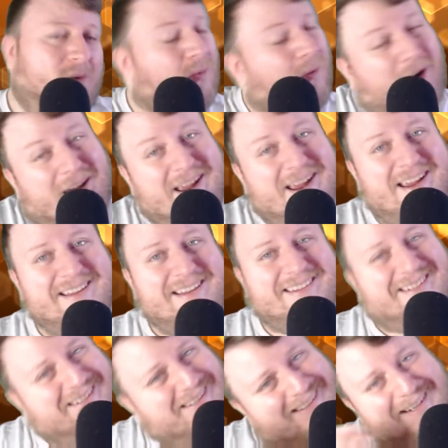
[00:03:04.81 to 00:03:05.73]
right?
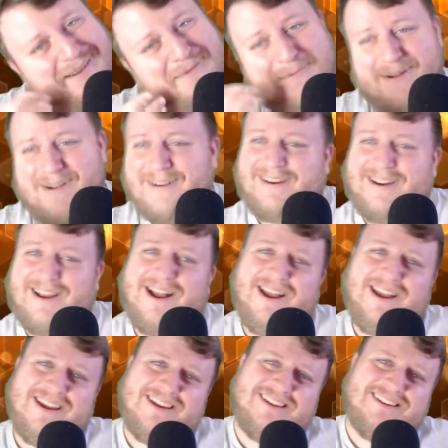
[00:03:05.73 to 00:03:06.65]
Come on,
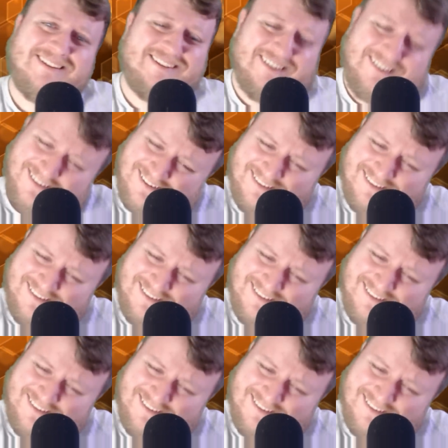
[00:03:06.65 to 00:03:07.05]
guys.